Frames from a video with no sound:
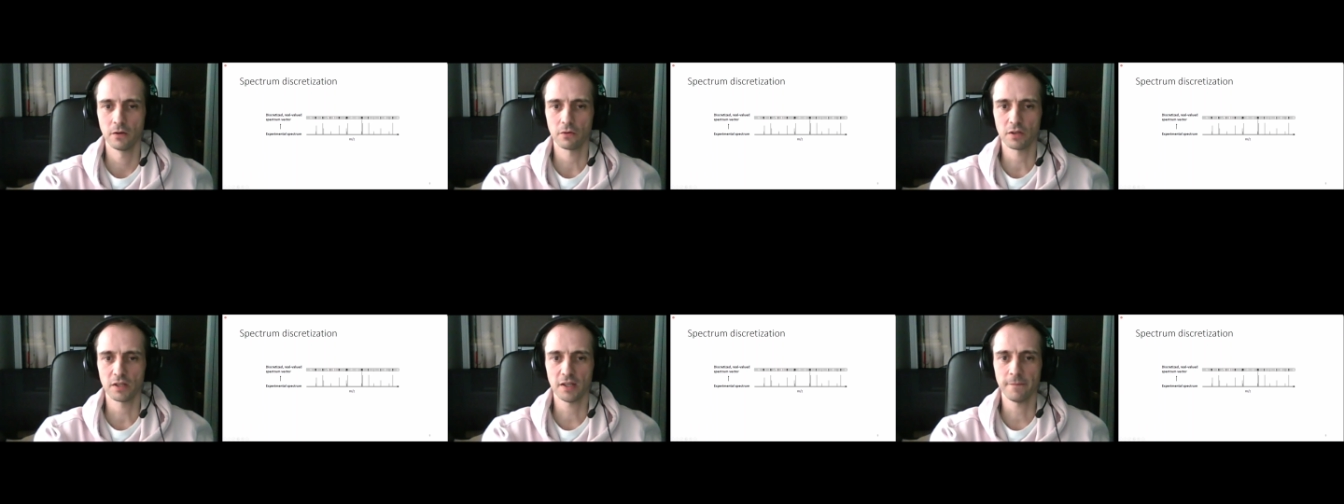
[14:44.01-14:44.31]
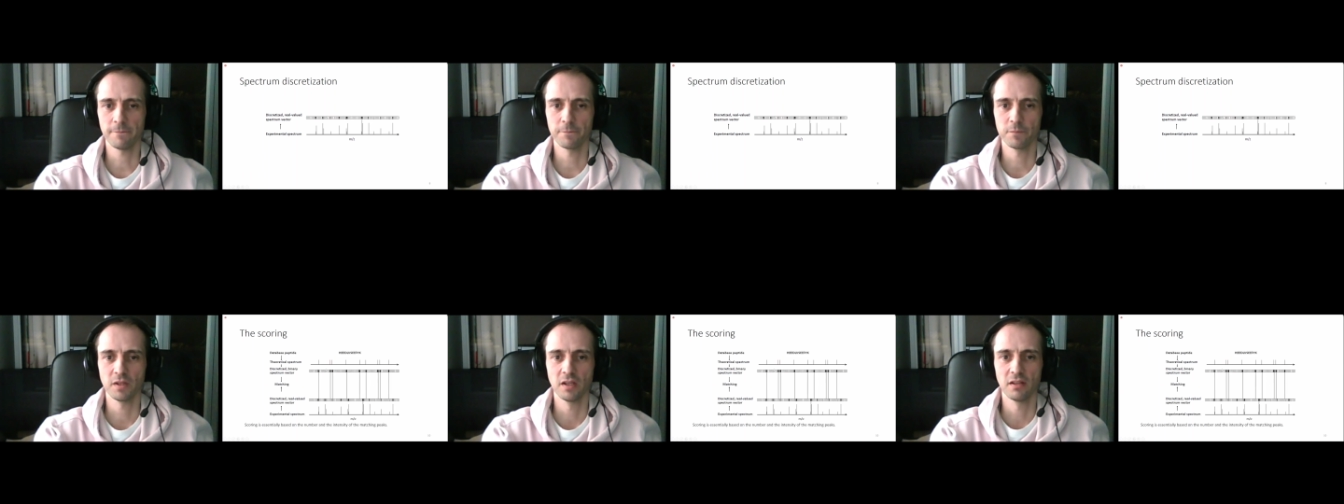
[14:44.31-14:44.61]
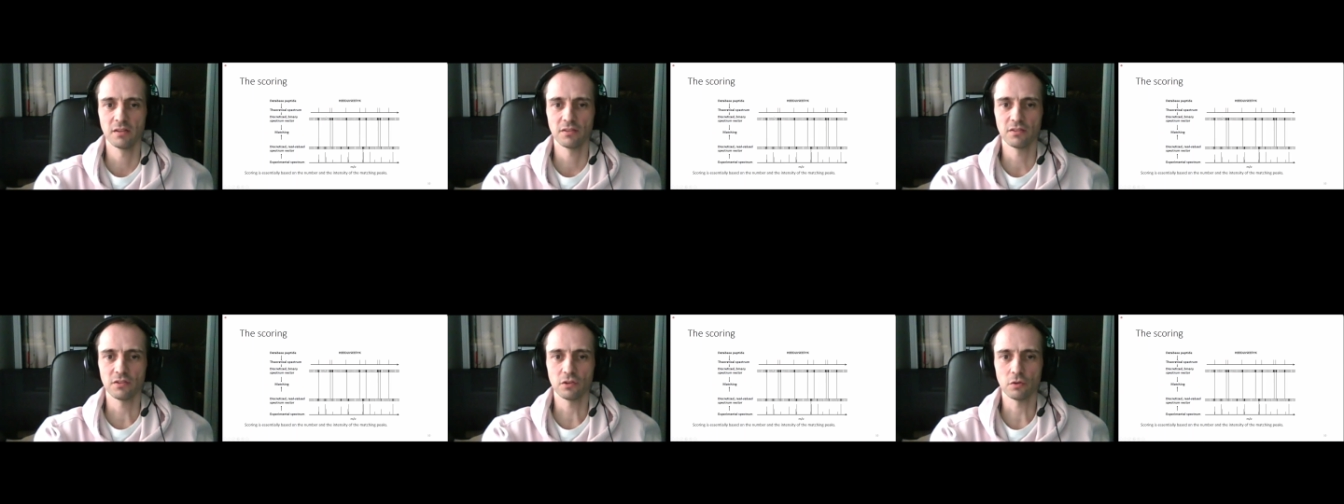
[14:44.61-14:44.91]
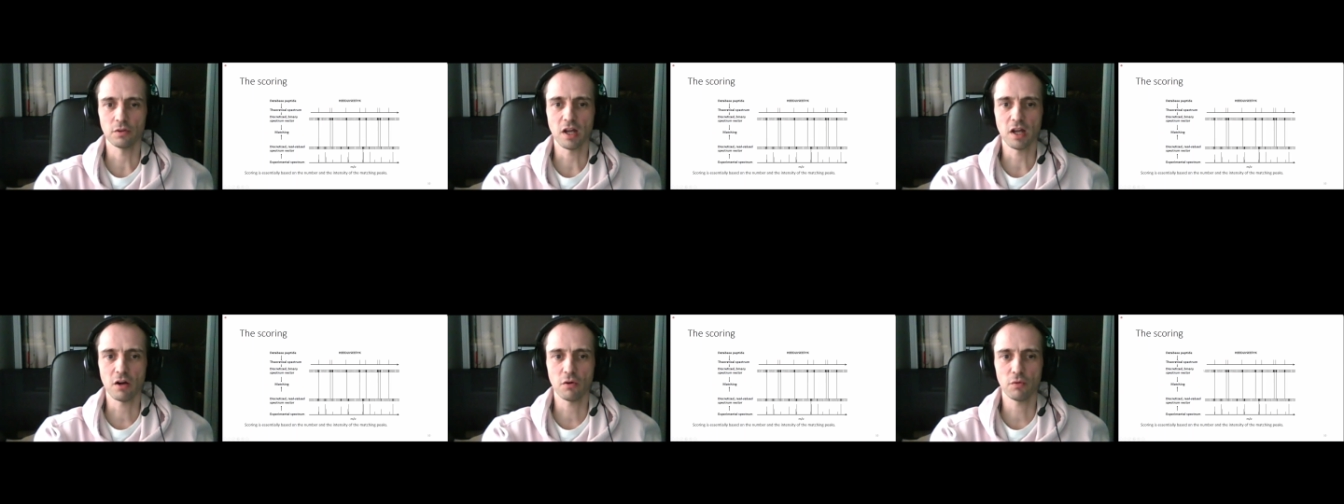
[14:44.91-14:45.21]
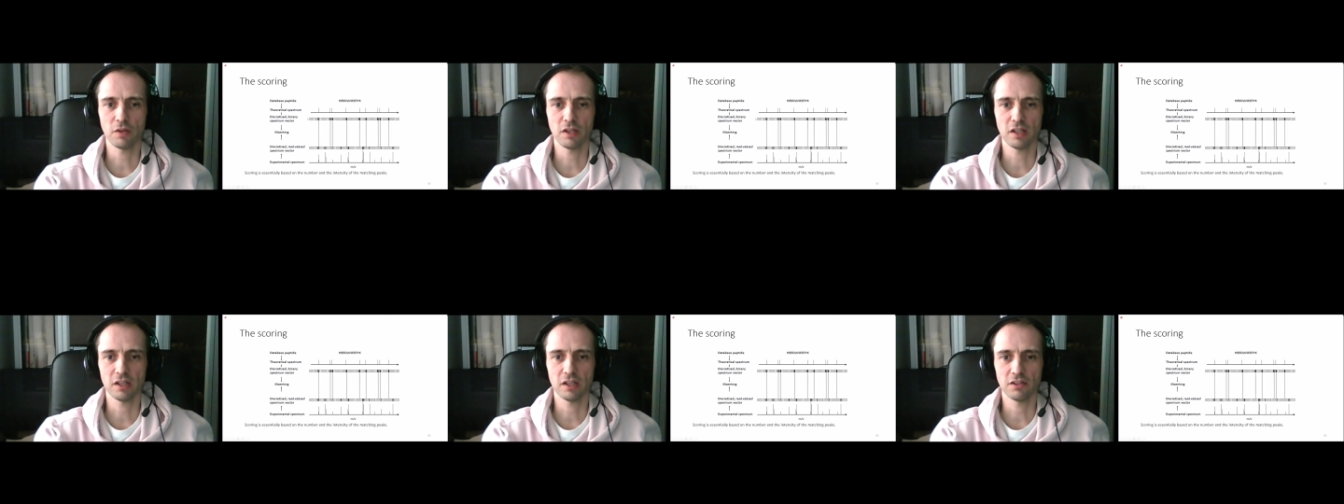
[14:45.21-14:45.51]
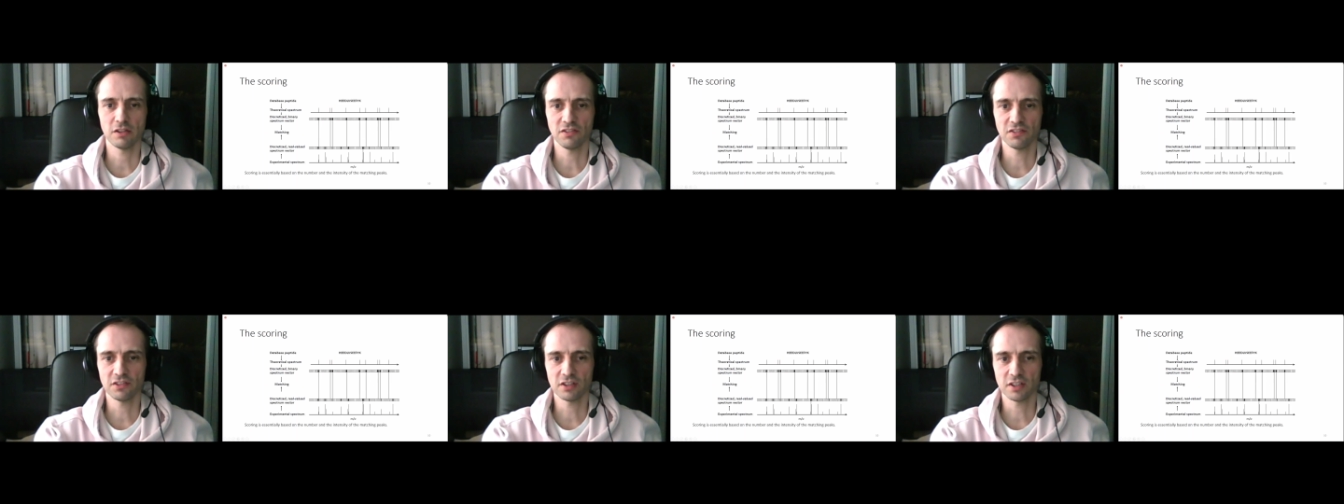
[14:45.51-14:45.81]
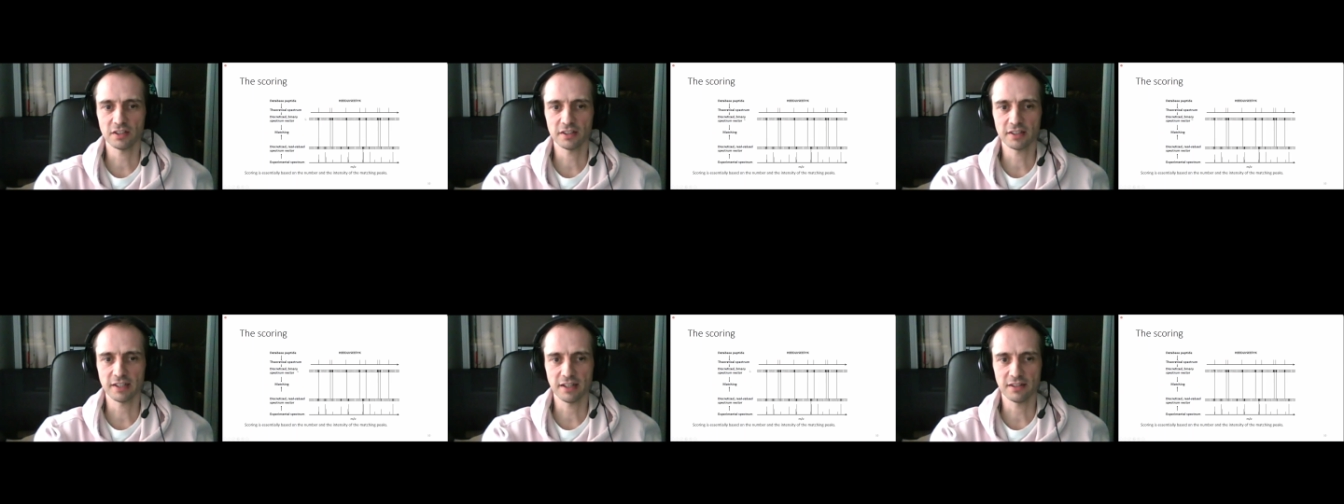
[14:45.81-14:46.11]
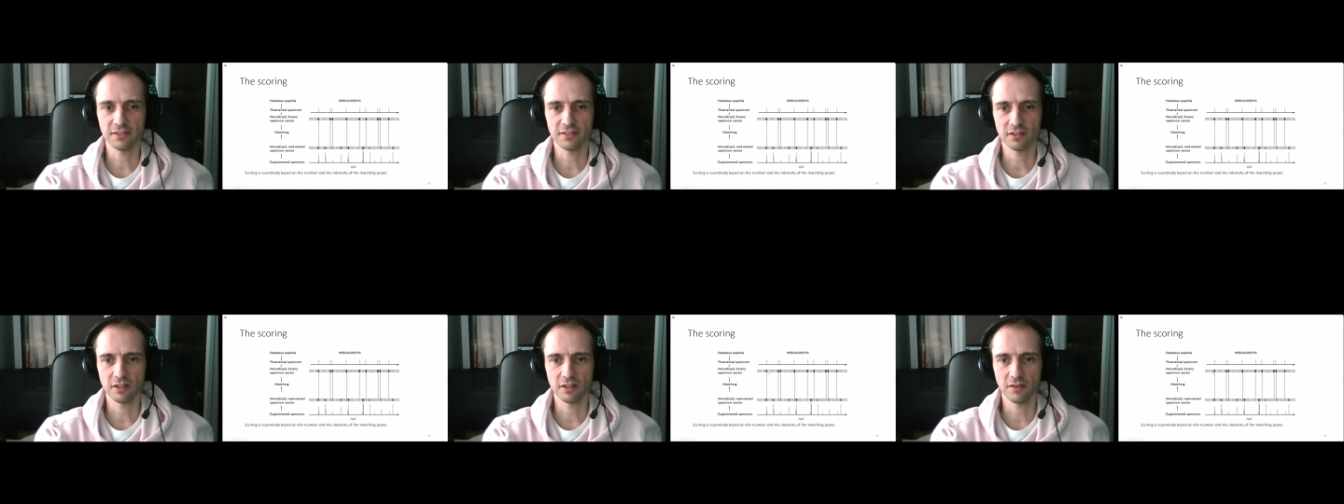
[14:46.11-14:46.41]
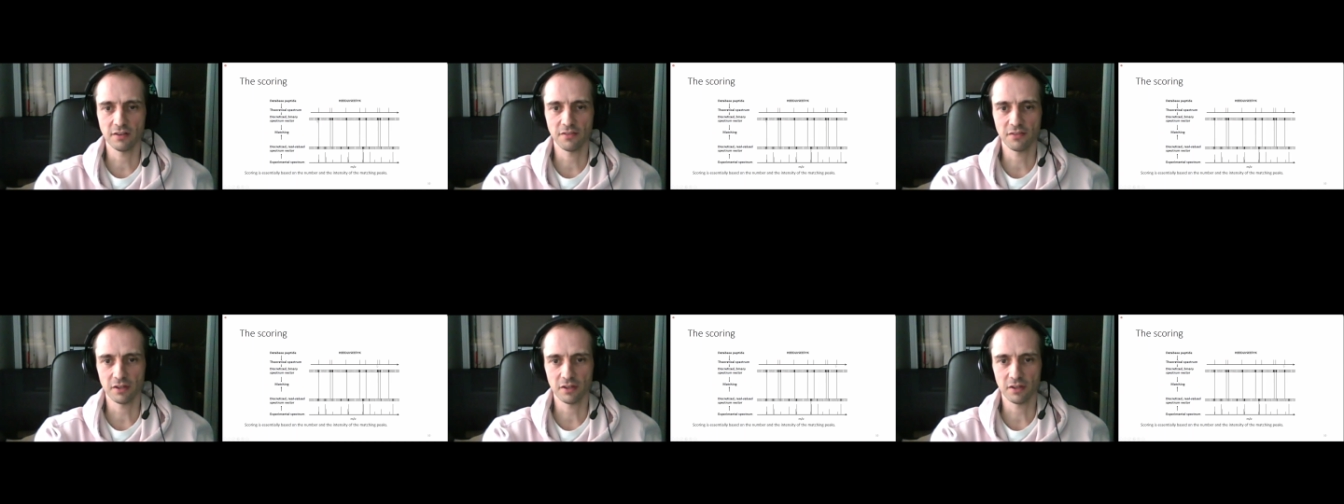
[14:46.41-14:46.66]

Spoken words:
Okay, so now we discretize the